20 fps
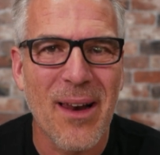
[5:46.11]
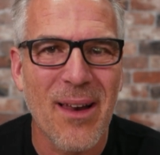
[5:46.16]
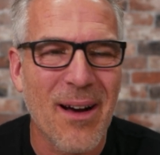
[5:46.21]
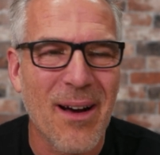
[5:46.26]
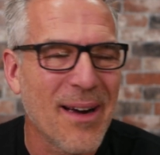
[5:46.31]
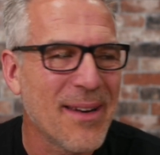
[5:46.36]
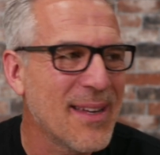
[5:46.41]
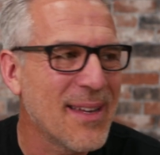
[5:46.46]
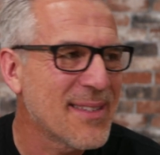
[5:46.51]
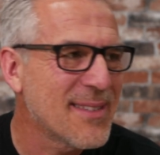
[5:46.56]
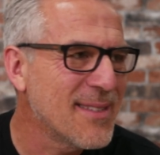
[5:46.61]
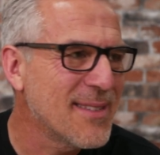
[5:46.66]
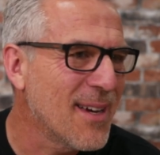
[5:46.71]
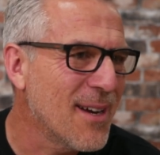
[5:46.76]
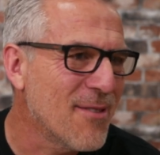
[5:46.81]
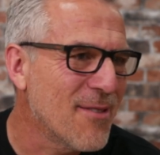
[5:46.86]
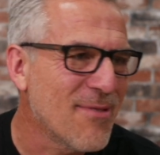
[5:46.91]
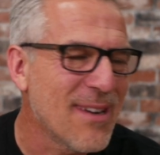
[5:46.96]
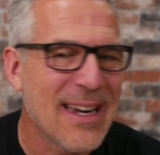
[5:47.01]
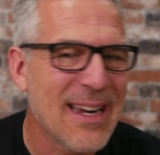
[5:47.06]
along and there's
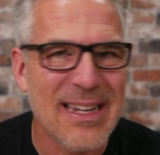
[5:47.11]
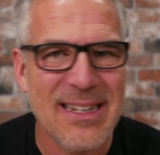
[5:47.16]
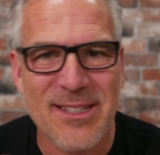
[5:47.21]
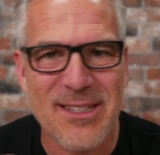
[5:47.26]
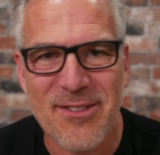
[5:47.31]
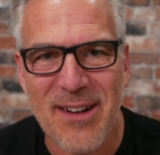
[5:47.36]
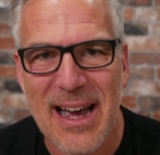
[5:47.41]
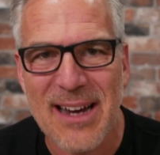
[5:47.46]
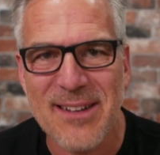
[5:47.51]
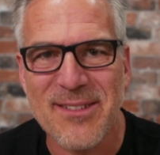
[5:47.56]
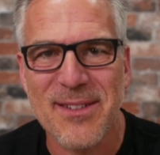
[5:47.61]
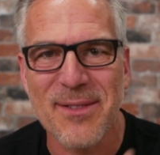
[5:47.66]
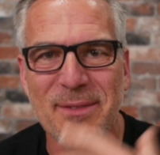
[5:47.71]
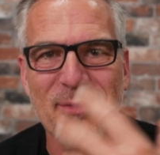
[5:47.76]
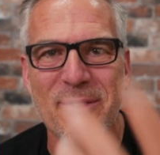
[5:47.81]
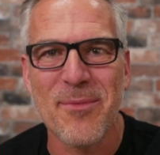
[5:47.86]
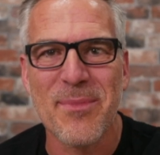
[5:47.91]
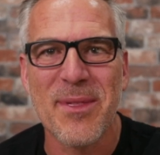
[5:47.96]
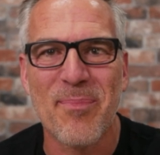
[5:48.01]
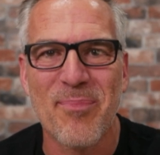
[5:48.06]
no real interaction
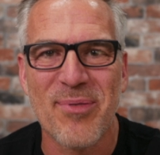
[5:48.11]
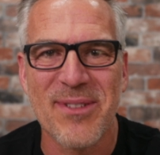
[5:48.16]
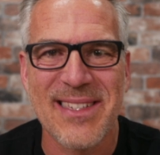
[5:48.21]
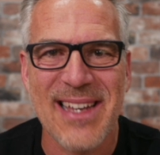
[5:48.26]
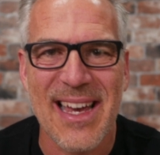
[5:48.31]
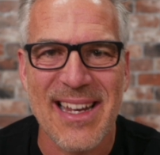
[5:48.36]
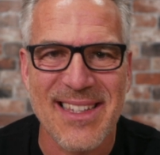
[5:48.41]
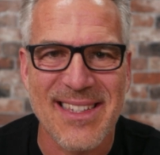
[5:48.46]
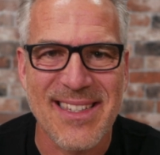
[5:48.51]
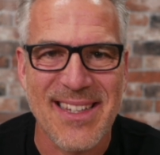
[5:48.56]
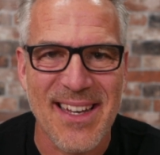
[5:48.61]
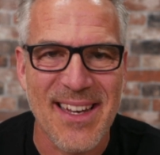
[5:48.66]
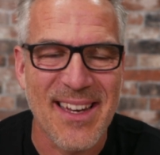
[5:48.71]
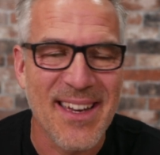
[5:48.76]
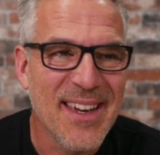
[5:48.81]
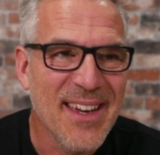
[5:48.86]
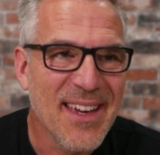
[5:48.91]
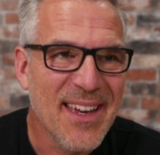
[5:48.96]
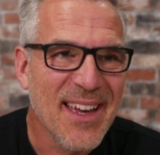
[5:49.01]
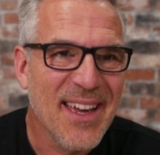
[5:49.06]
from the
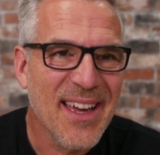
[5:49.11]
presenter,